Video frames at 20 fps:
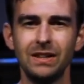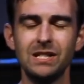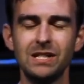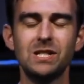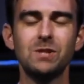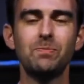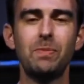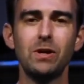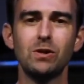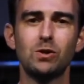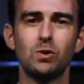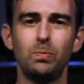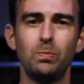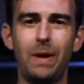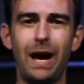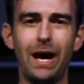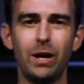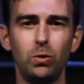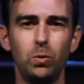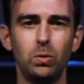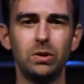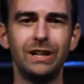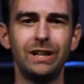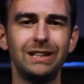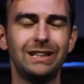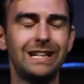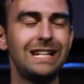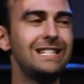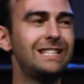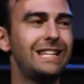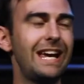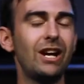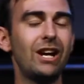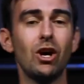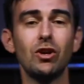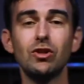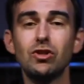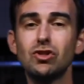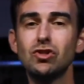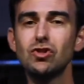spiritual battle we're in can take
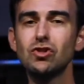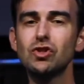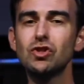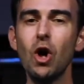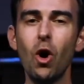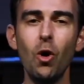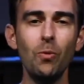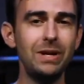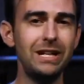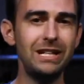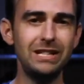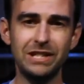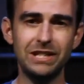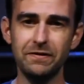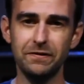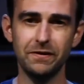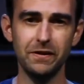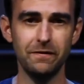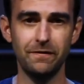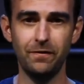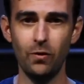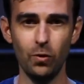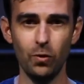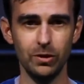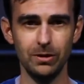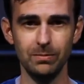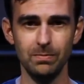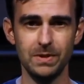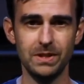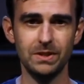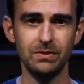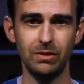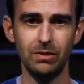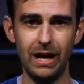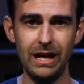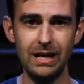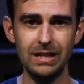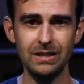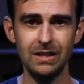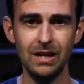on so many different forms,
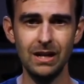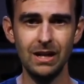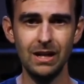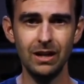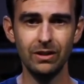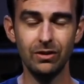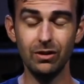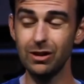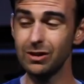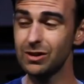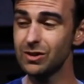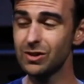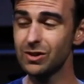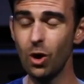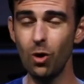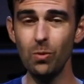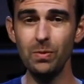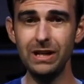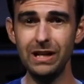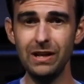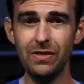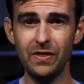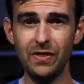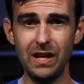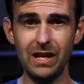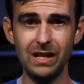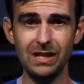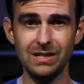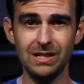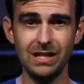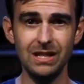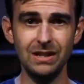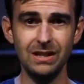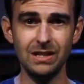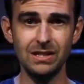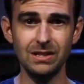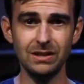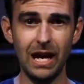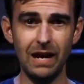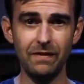right? There are so many things in
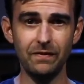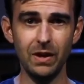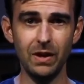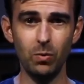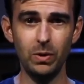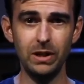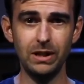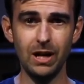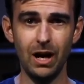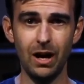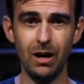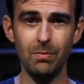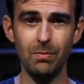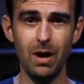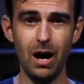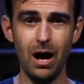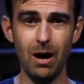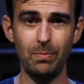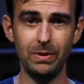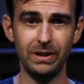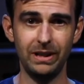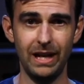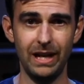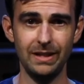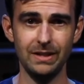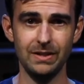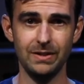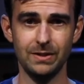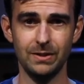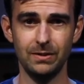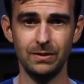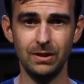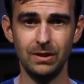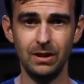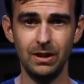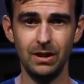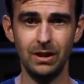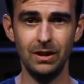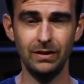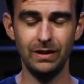this life that we come up against
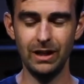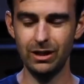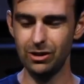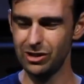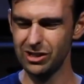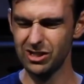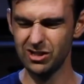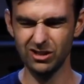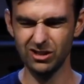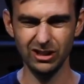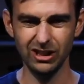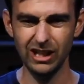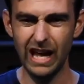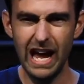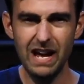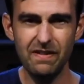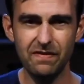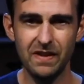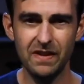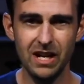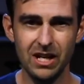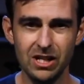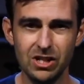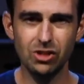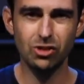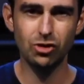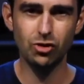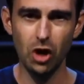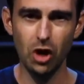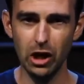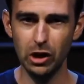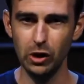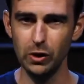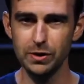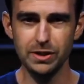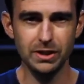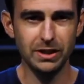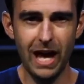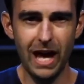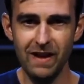that are just life
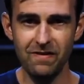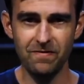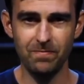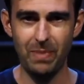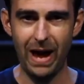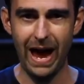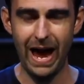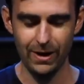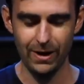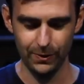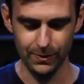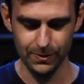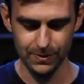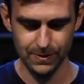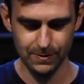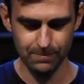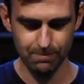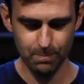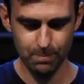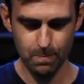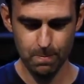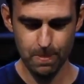struggles, life battles.